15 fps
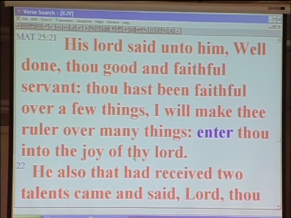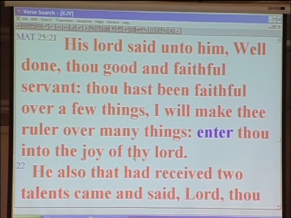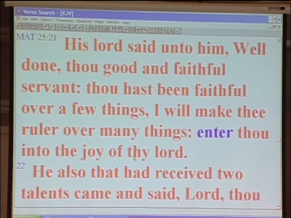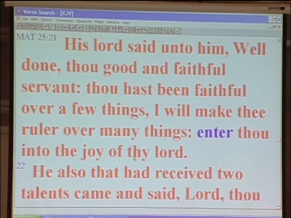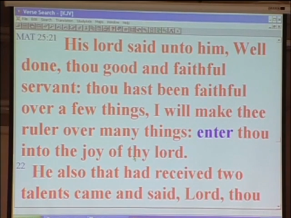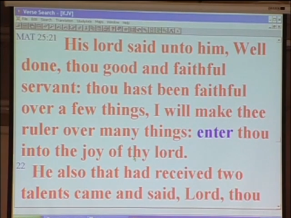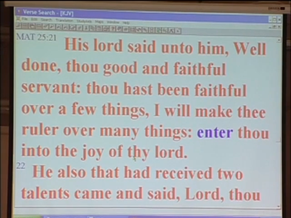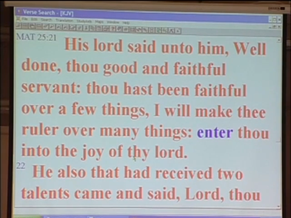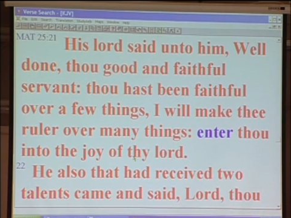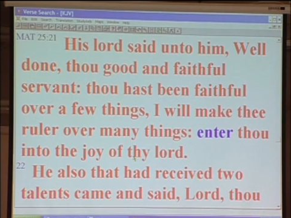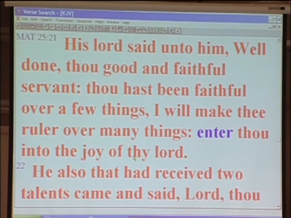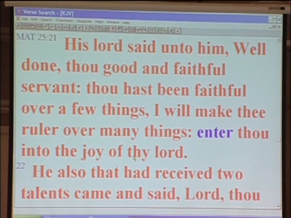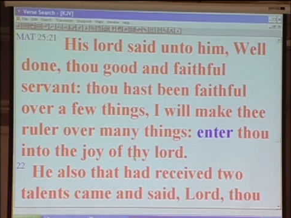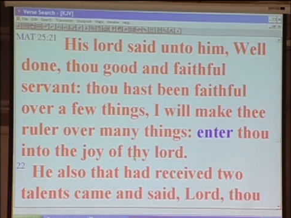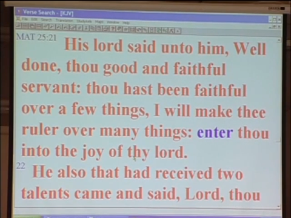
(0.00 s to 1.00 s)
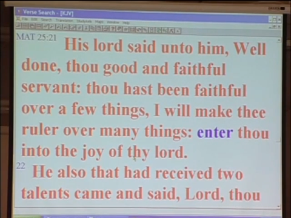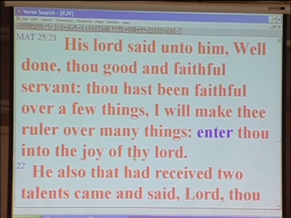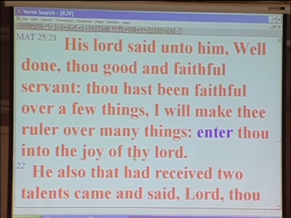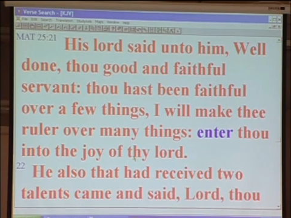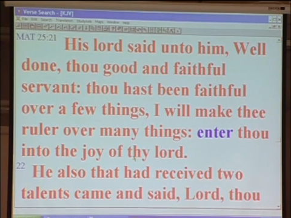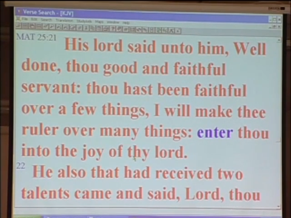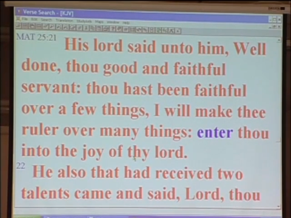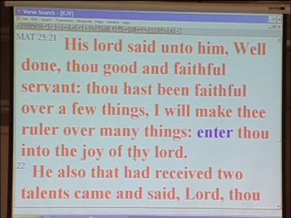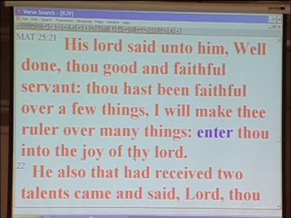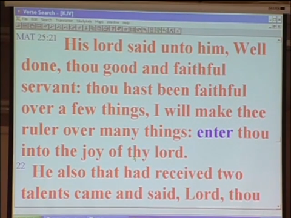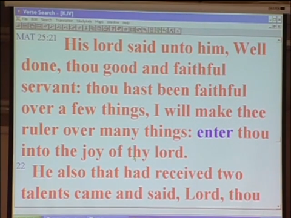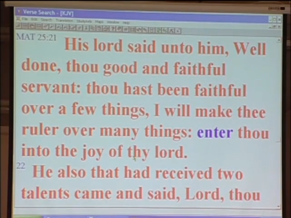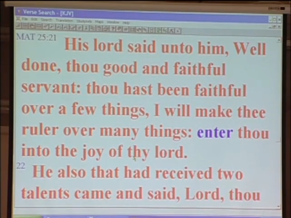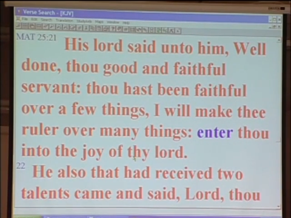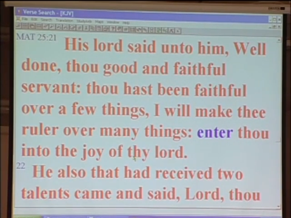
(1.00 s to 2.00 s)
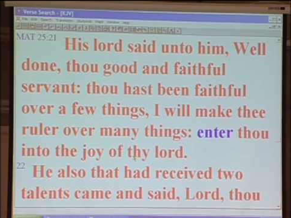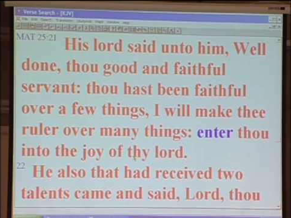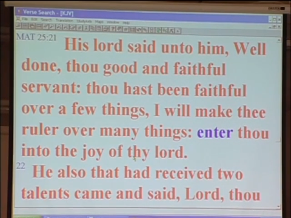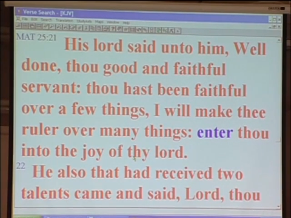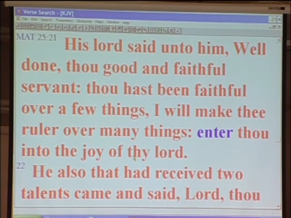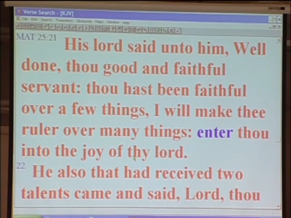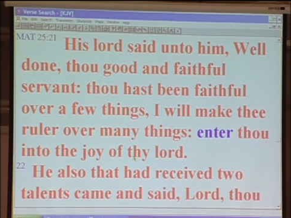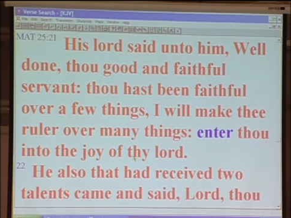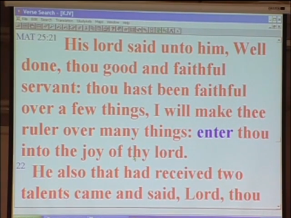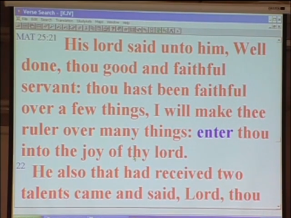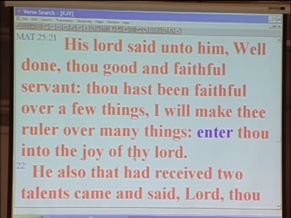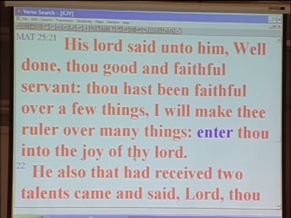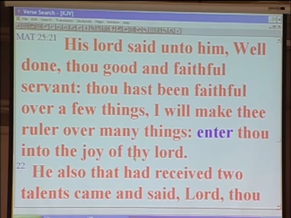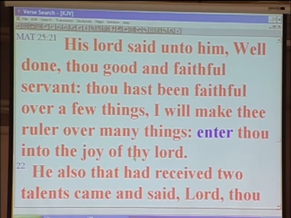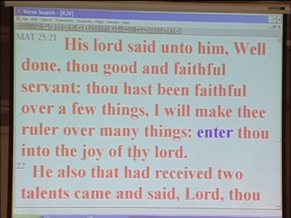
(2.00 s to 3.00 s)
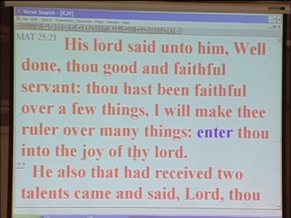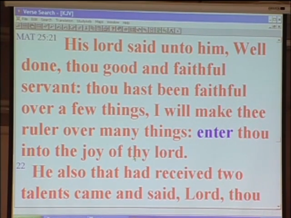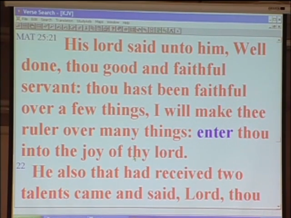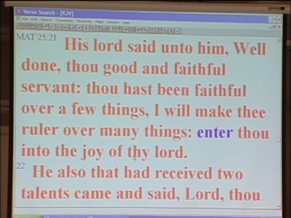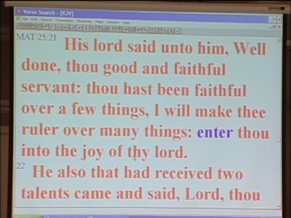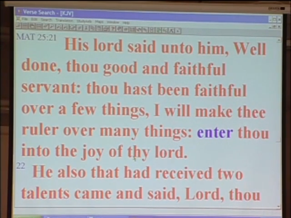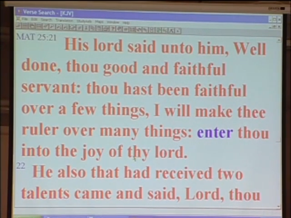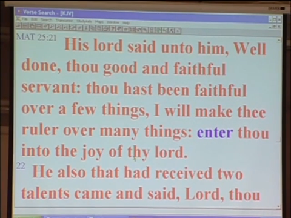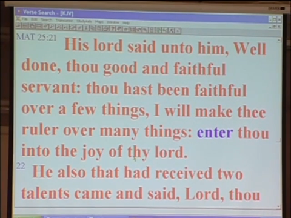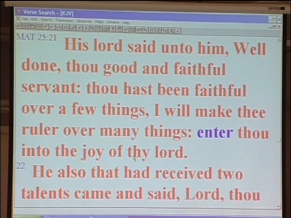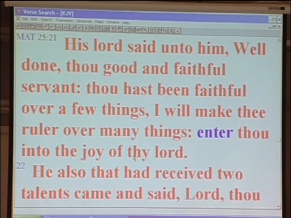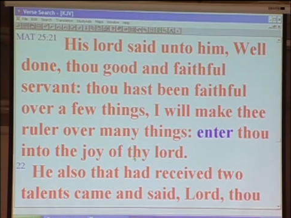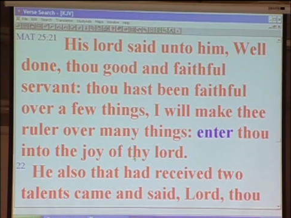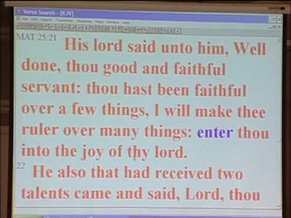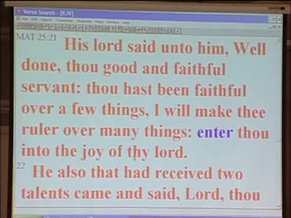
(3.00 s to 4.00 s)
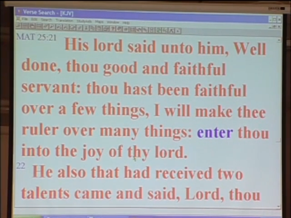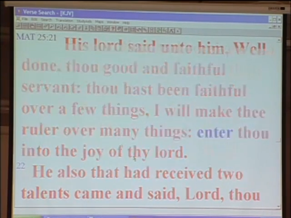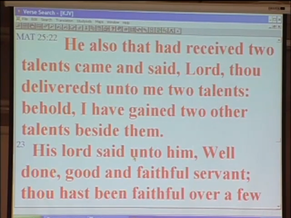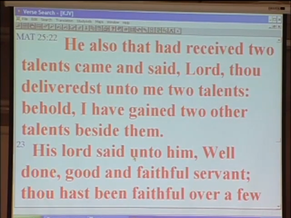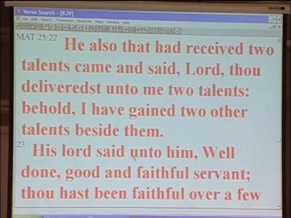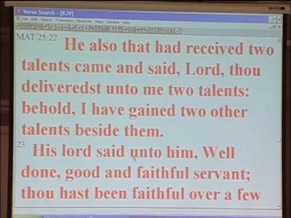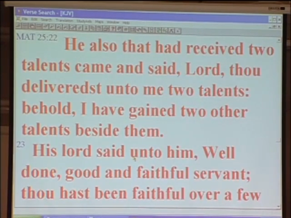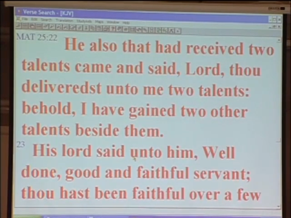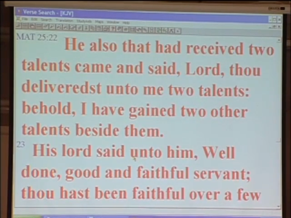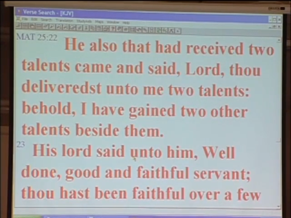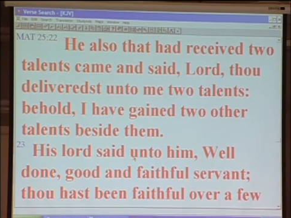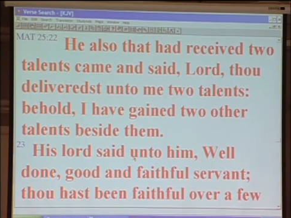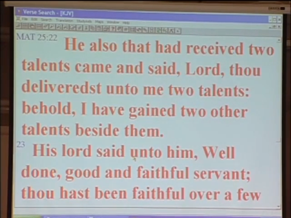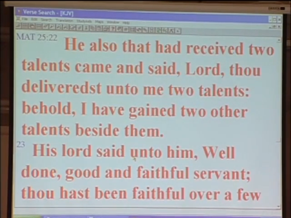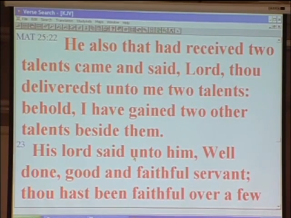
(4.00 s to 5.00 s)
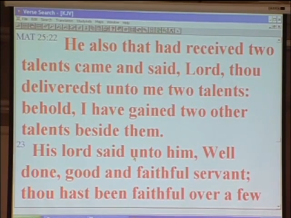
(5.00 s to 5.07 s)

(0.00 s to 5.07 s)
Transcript: Nobody's mouth can be seen.